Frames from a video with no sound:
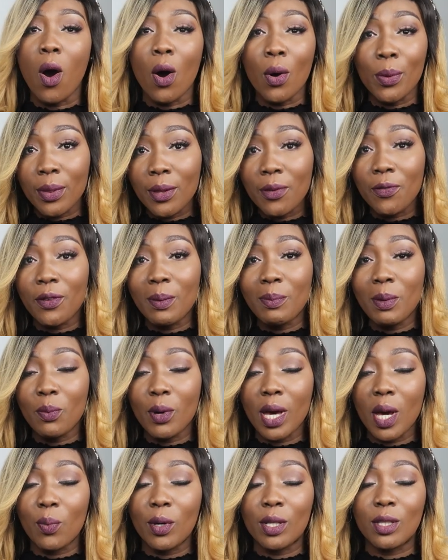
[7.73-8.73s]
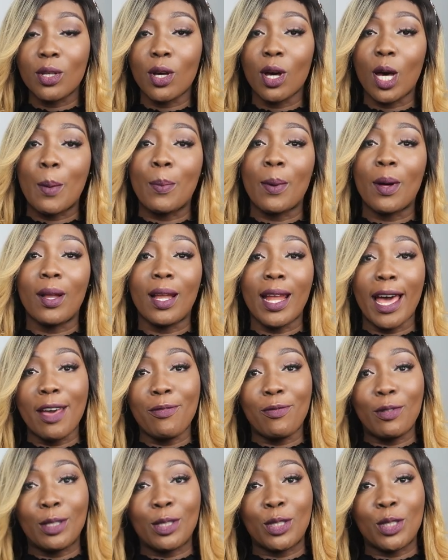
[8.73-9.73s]
On the Phoebe Way, we talk about
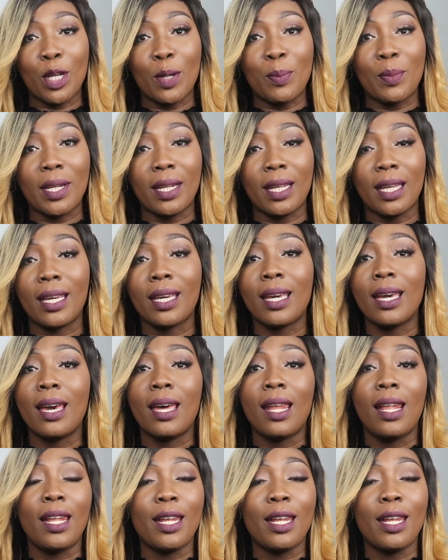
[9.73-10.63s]
life in Germany,